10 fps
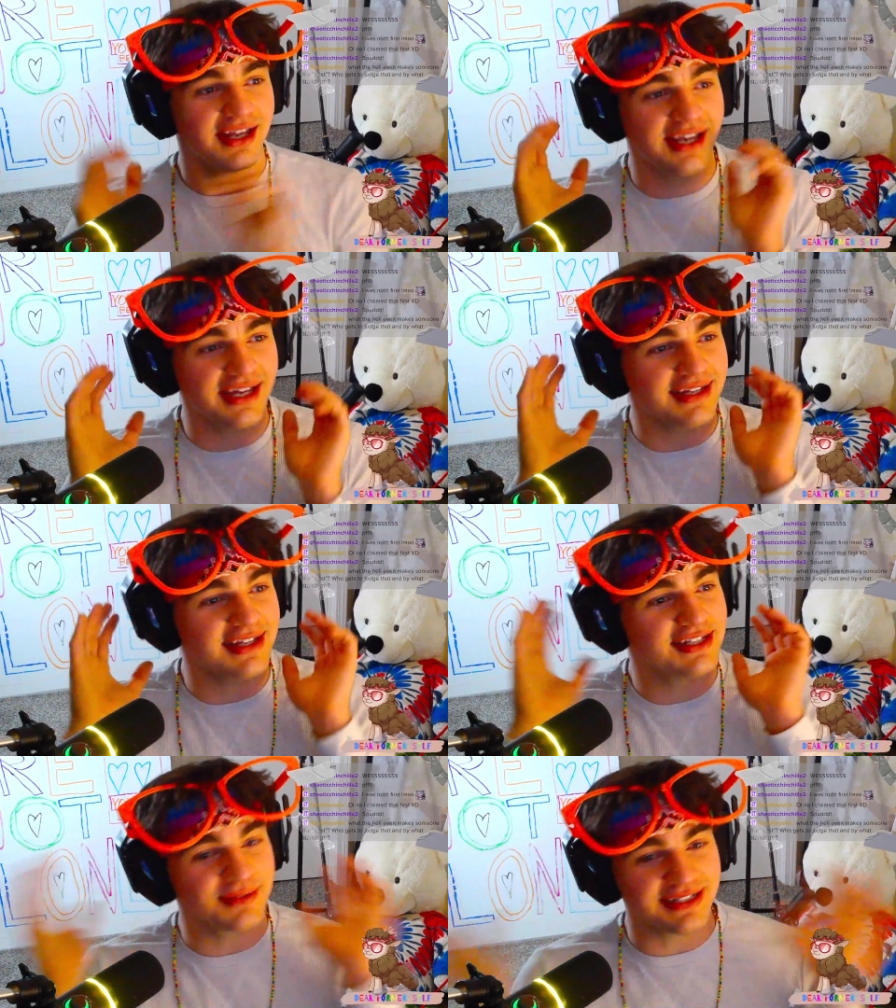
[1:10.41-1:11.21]
It
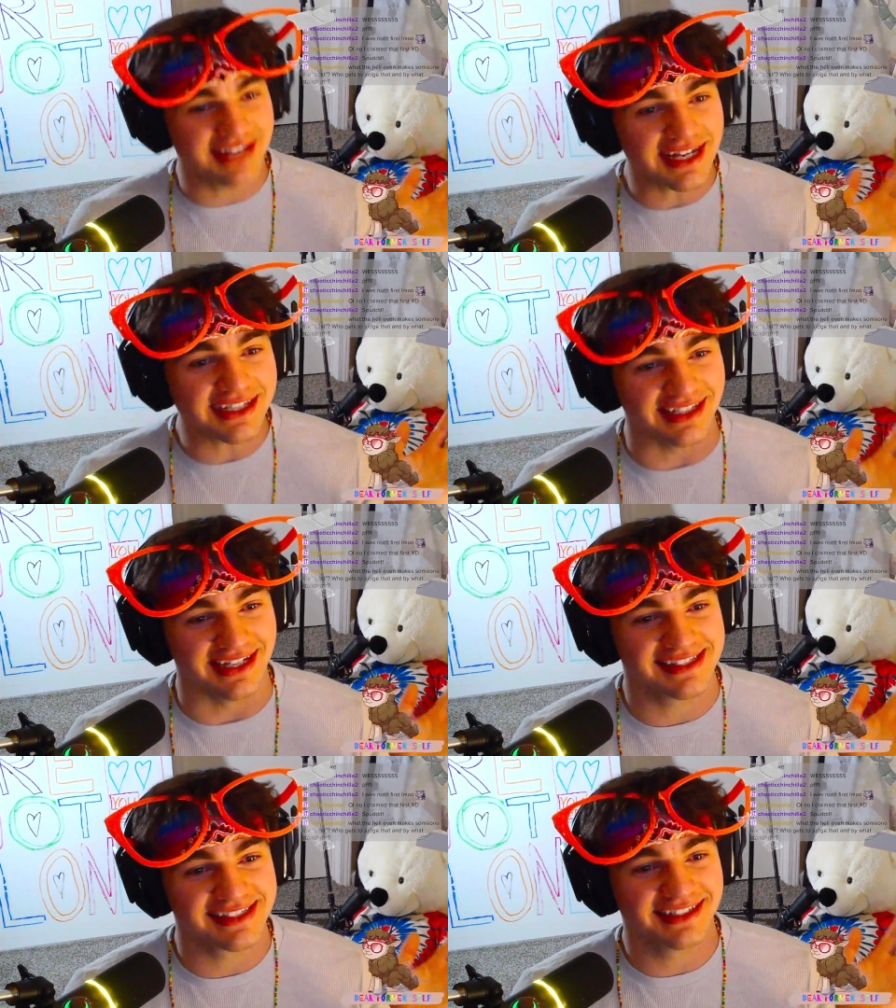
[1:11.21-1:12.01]
is
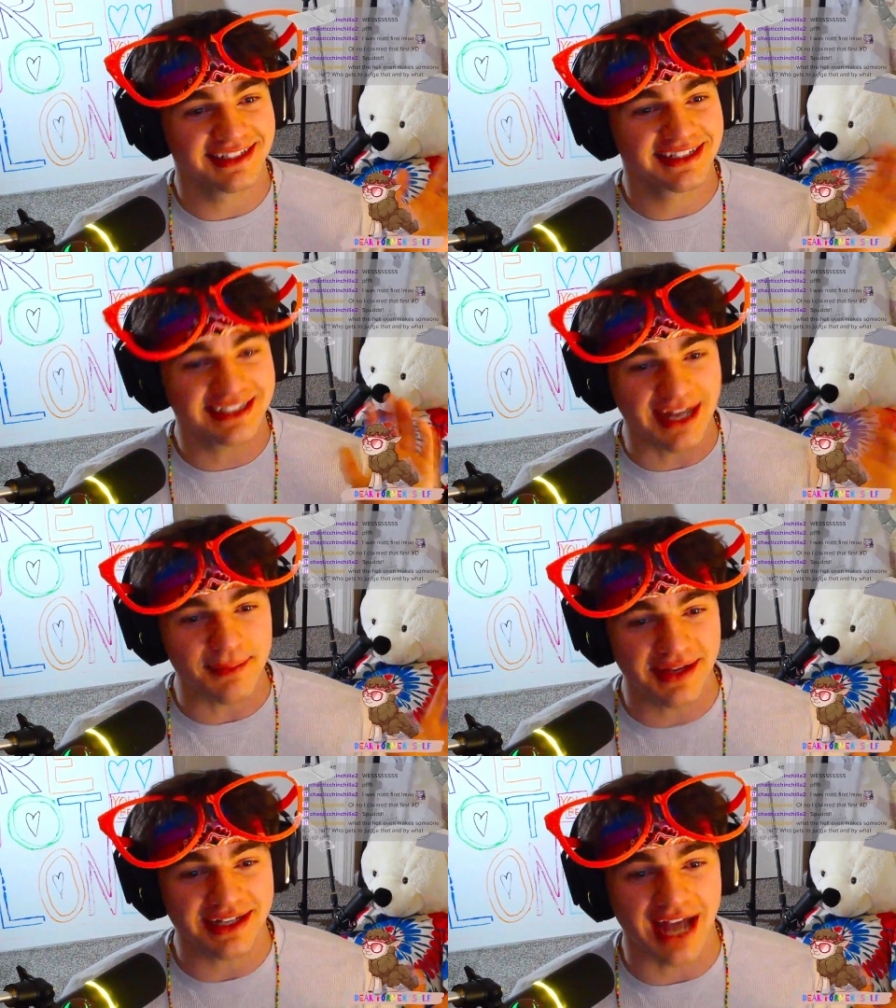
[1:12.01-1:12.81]
ridiculous.
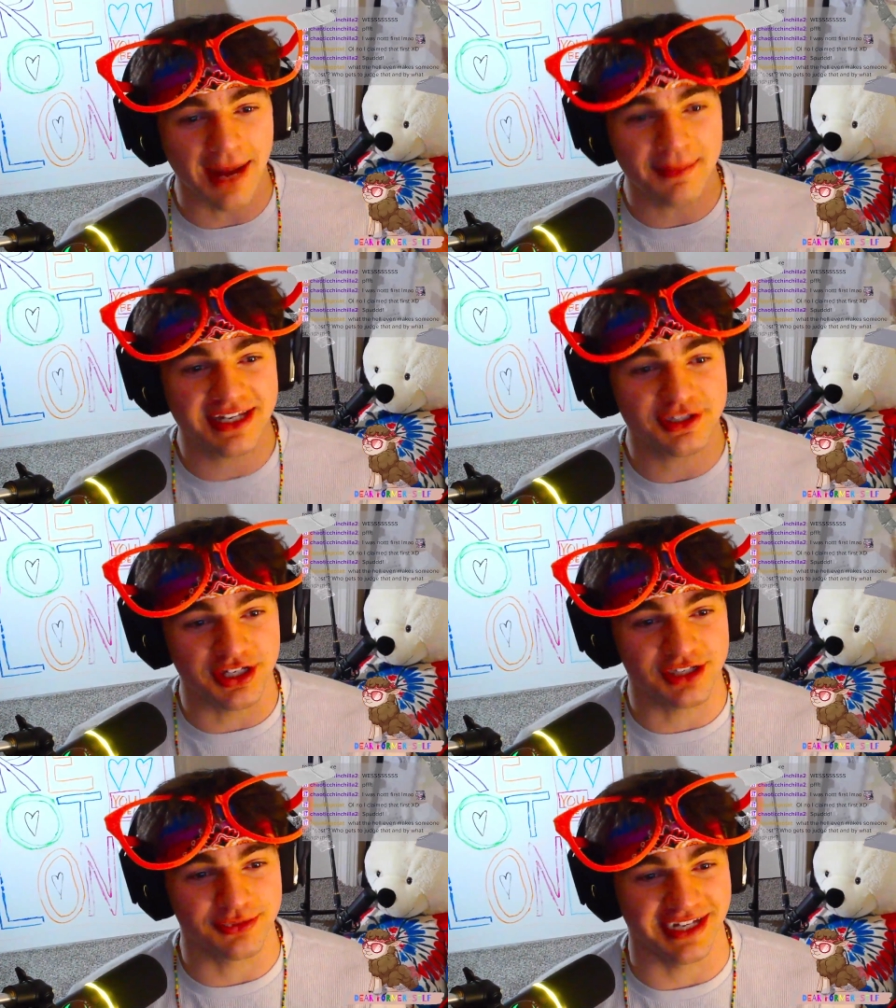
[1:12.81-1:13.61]
Comp-
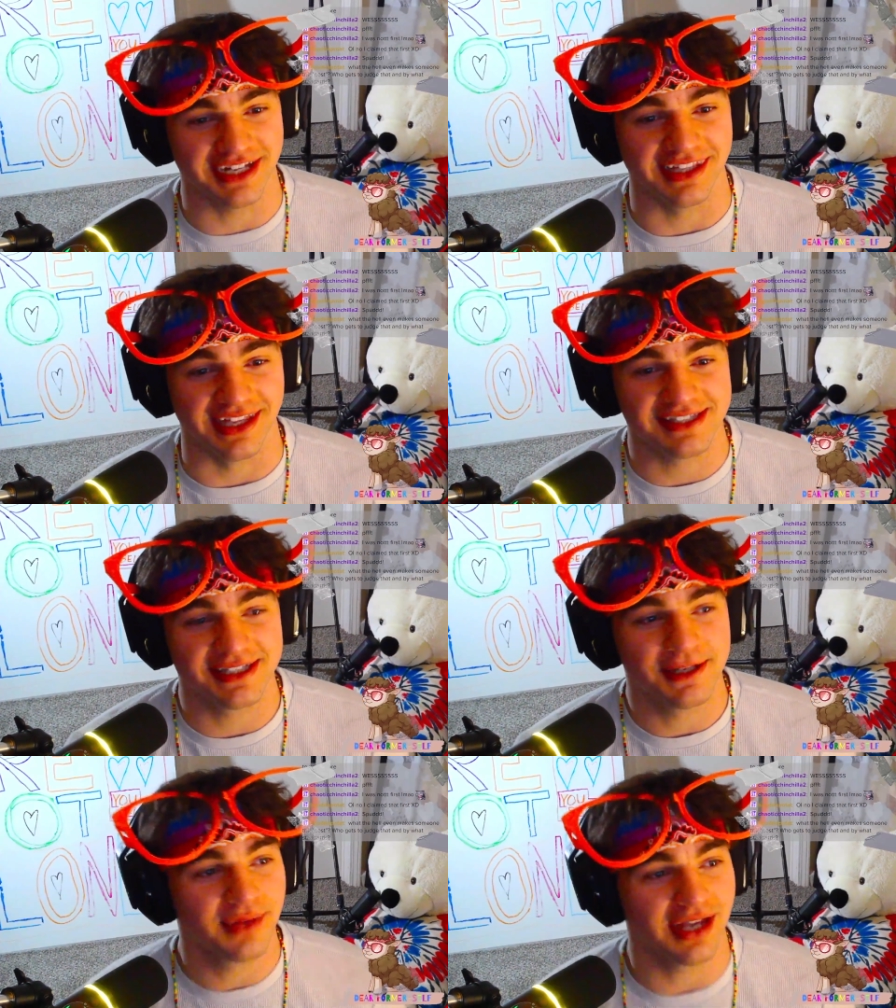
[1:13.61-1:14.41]
competition is ridiculous
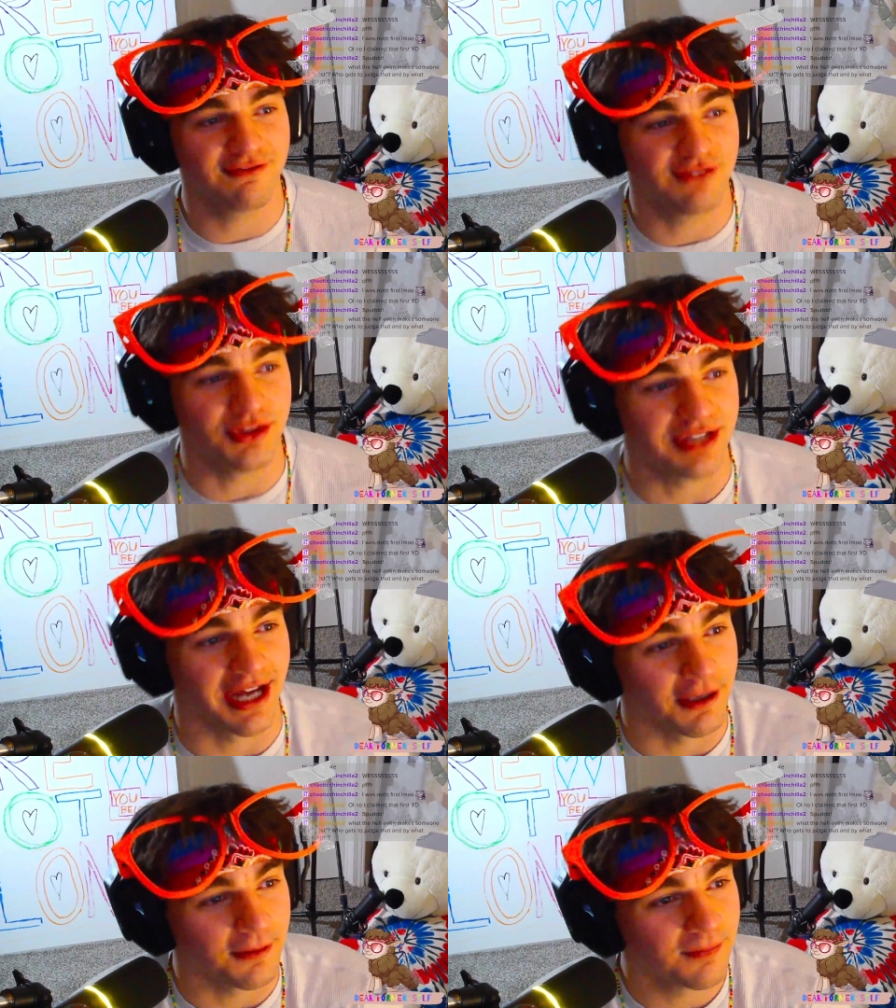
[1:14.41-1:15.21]
and futile.